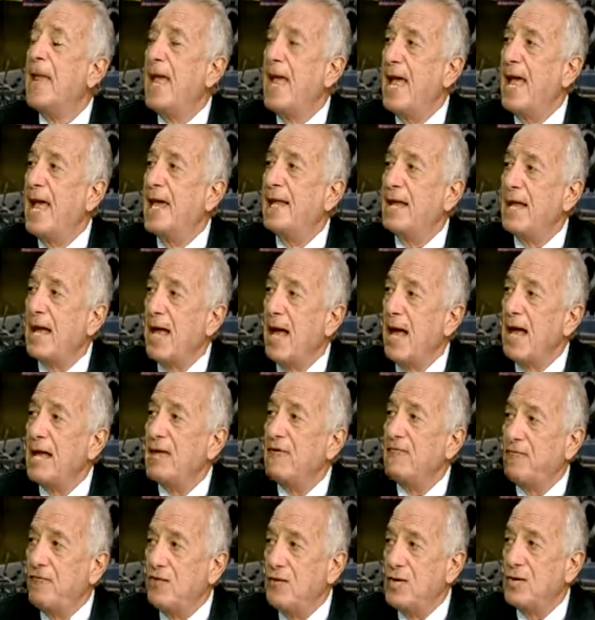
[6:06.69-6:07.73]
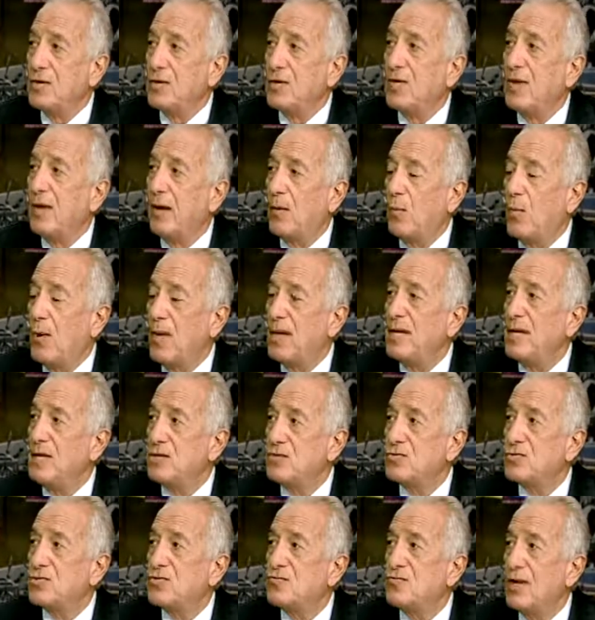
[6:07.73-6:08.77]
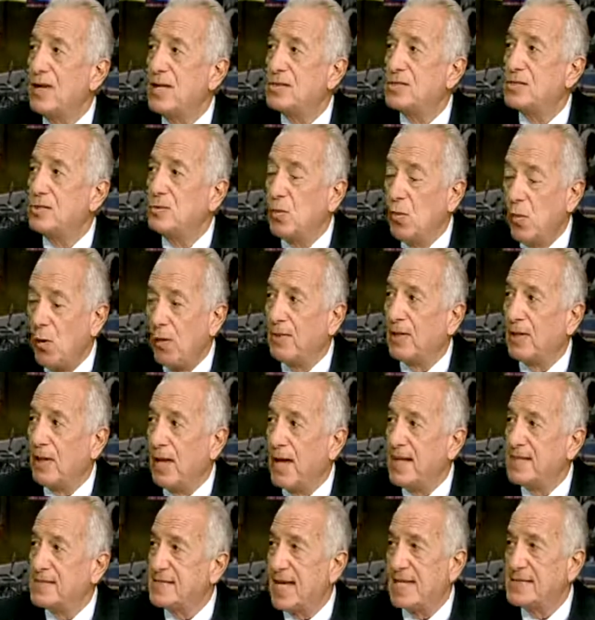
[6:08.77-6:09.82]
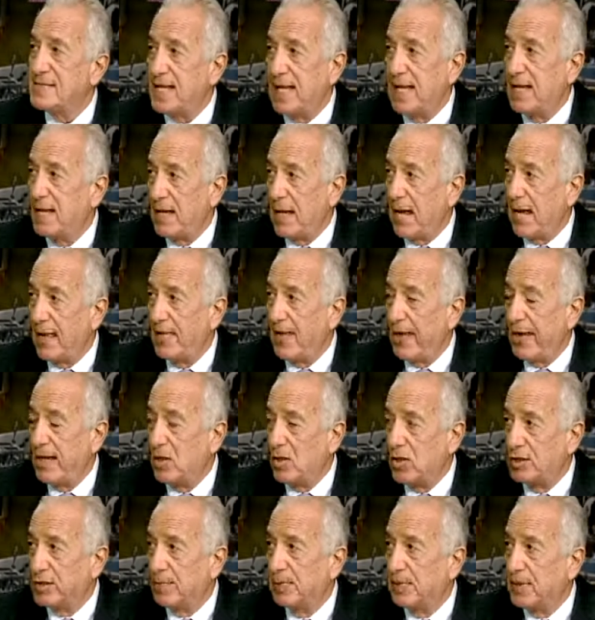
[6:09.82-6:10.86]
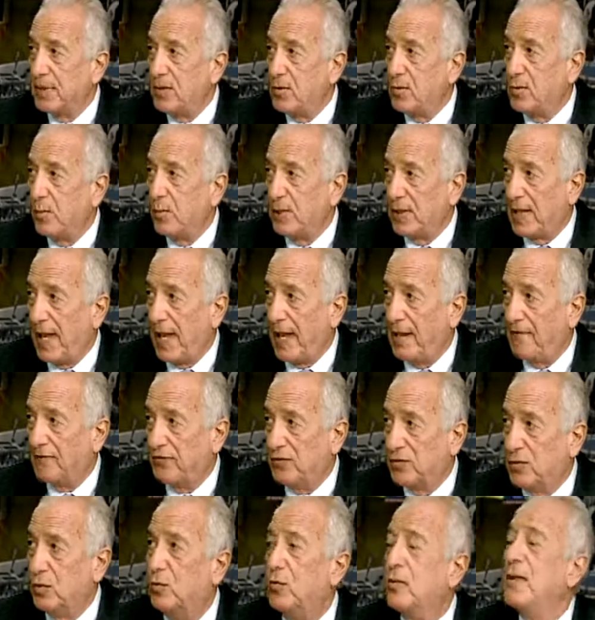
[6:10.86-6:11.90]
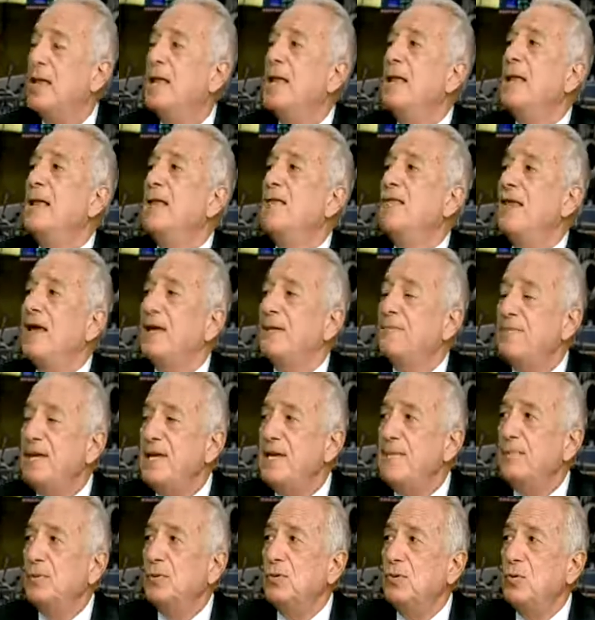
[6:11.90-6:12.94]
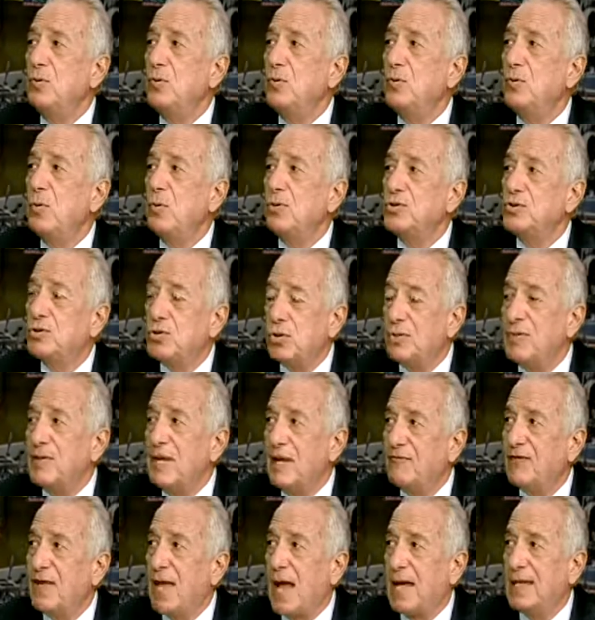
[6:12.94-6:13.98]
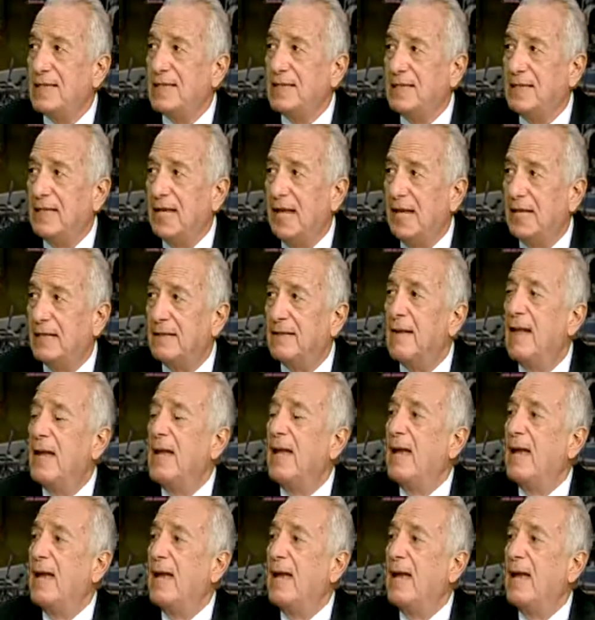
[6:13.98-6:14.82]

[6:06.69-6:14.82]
And I fear that when interest rates normalize, as they they ultimately will have to, that people who shouldn't have gotten debt uh,